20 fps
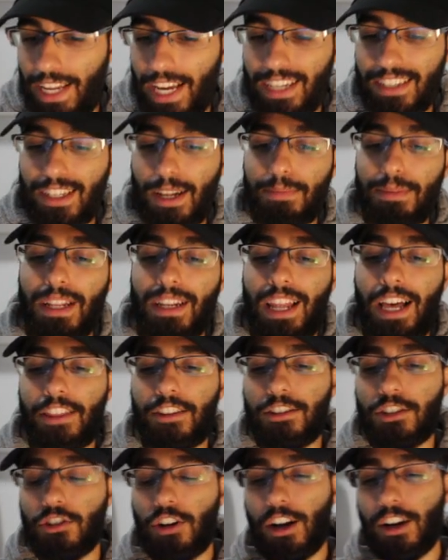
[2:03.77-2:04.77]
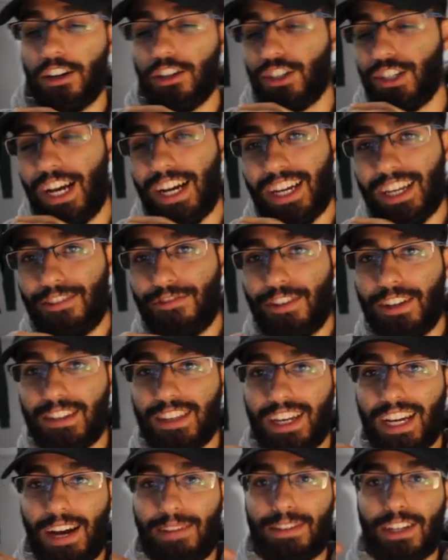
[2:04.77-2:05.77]
Next up, the leather trucker jacket. It feels
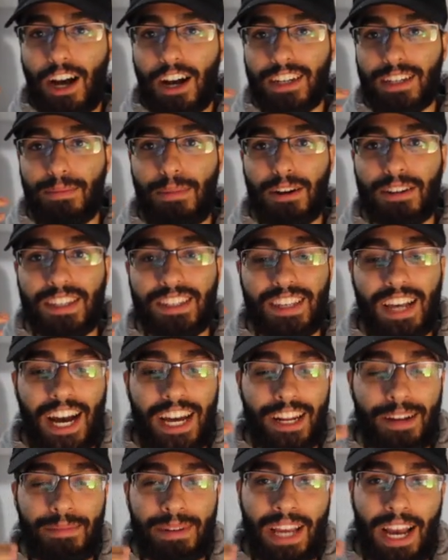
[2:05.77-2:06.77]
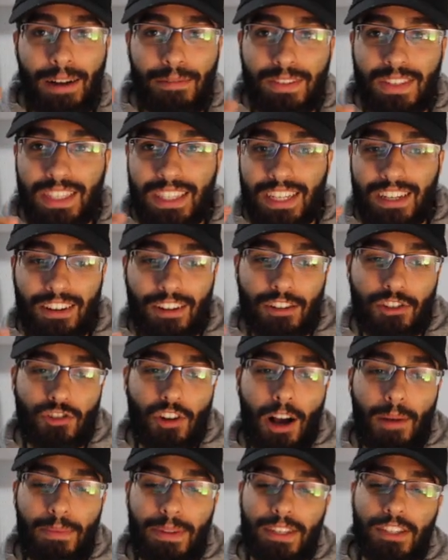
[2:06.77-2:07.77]
like I've talked about this item in every single
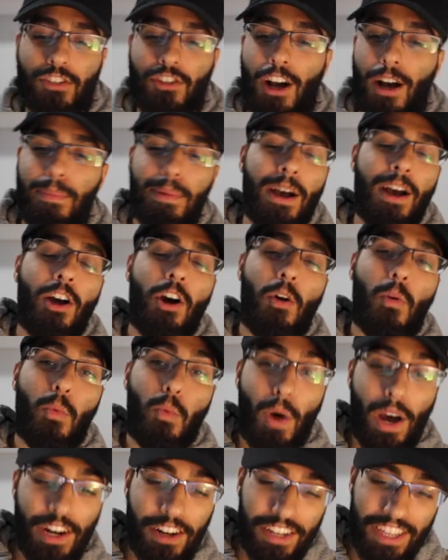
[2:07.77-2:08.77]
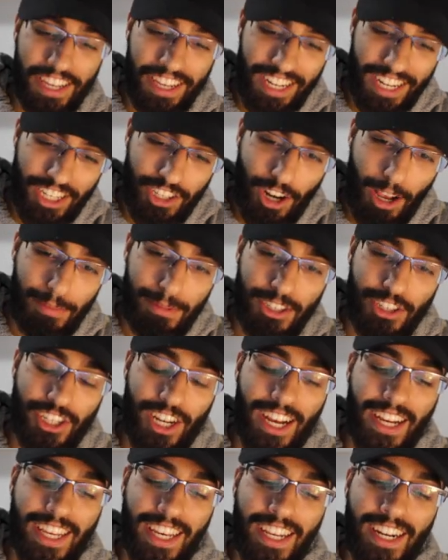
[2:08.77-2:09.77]
drop list drop. When are they gonna drop this
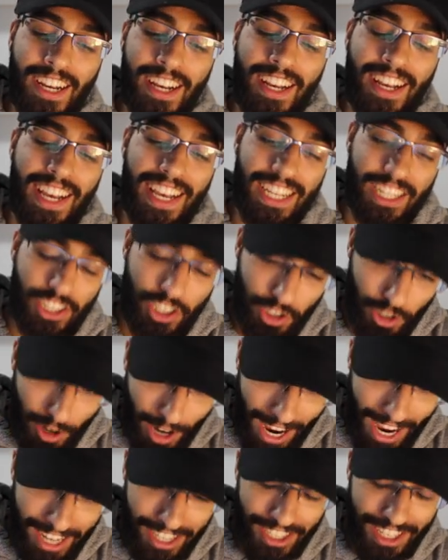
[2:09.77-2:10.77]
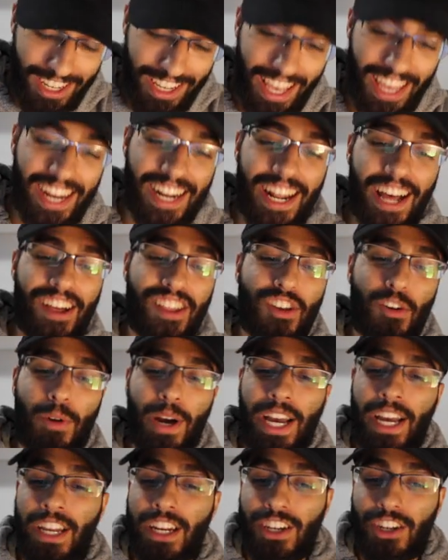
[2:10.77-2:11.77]
jacket? It's trash. Get it out of the
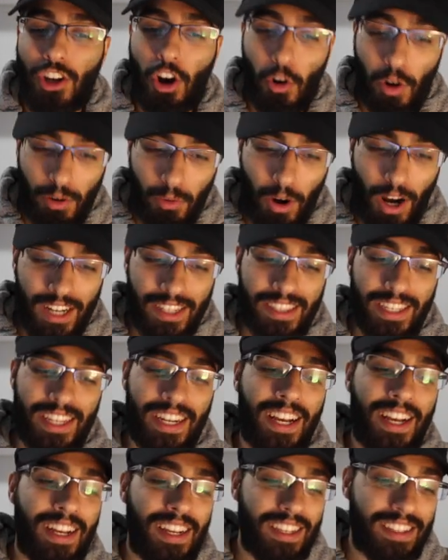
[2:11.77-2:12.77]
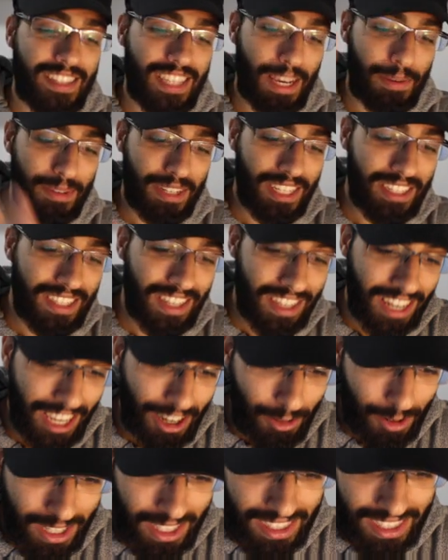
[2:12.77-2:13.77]
way. No one wants it. Same with this
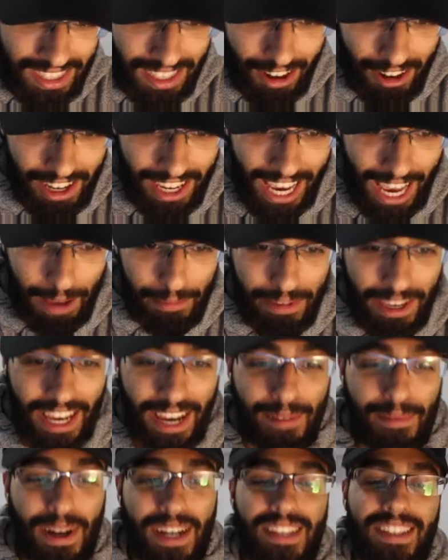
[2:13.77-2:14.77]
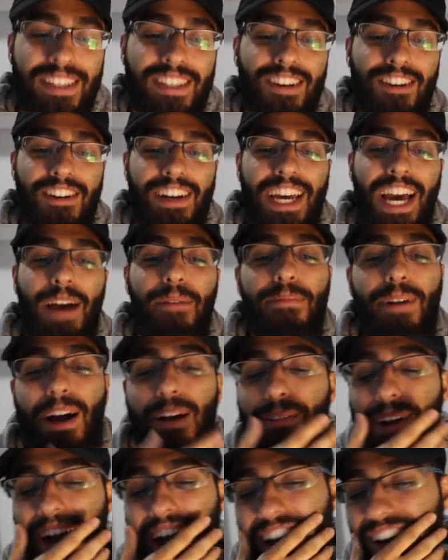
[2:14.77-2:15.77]
liquid silk cam cap. A silk cam
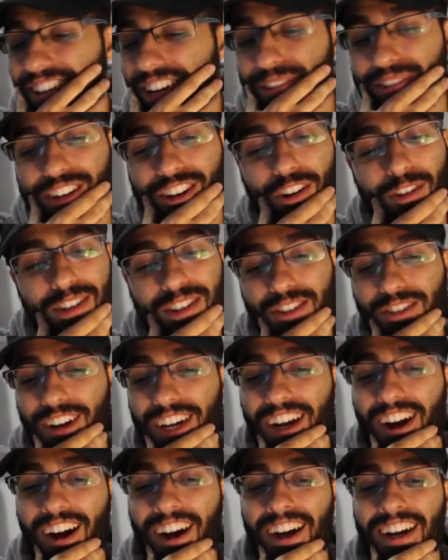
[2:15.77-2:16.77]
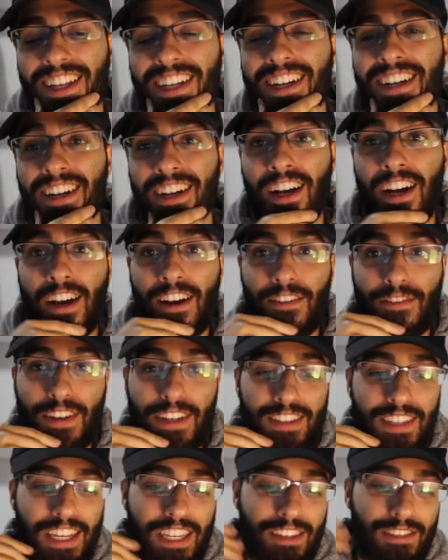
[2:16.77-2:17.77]
cap. I don't even know what's going on here.
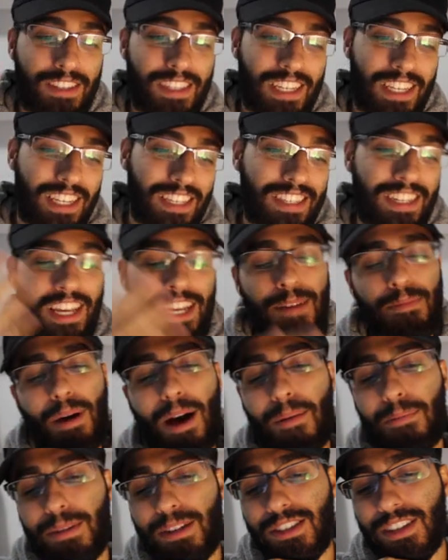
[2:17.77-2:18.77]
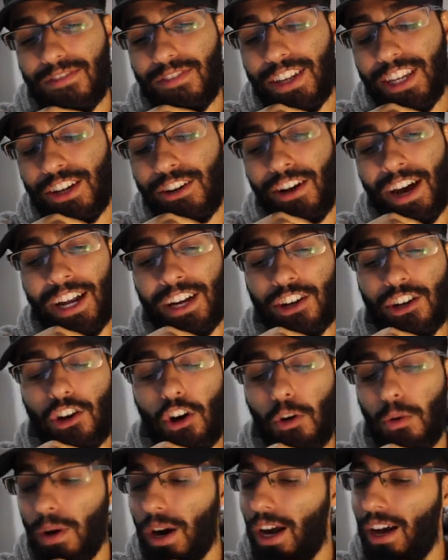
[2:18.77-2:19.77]
Feels like you'd see this in a hip hop music video and
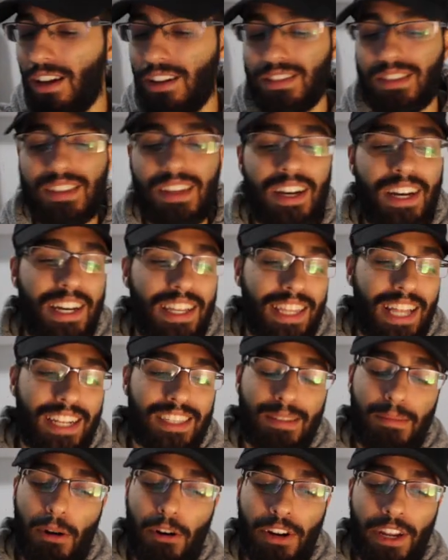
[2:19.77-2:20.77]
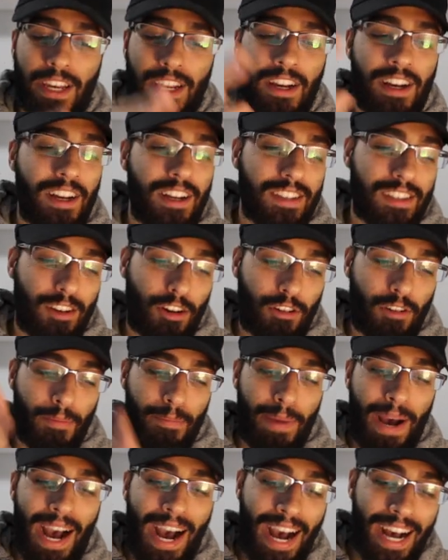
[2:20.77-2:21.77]
nowhere else. That's about it. So
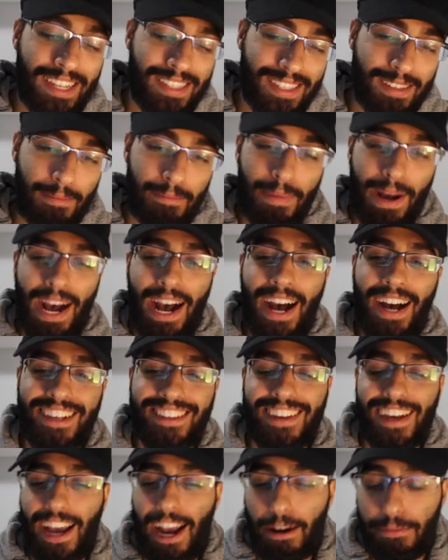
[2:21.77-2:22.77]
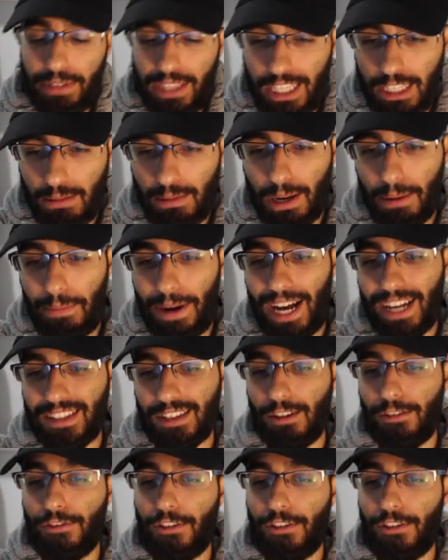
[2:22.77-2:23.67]
pass, pass. Everything's been a pass so